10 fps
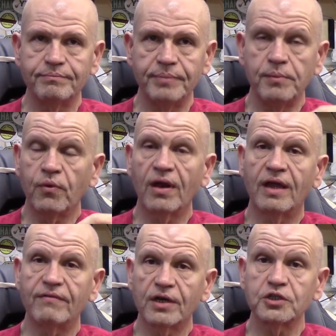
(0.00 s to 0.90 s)
be
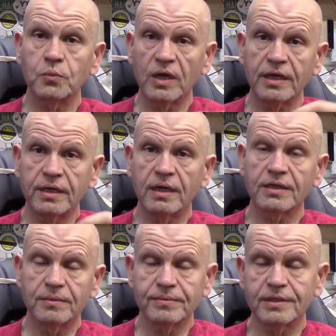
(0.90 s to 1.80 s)
brave? How should one conduct
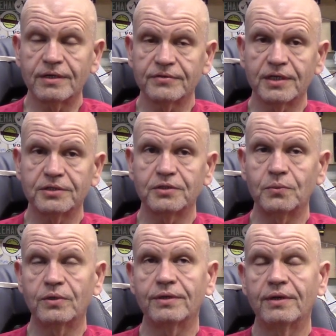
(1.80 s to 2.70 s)
themselves? How should
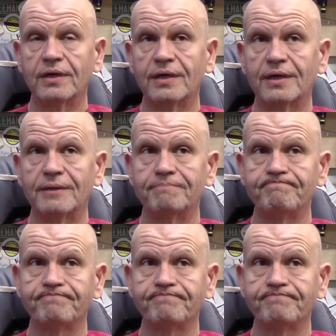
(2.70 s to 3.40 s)
one um,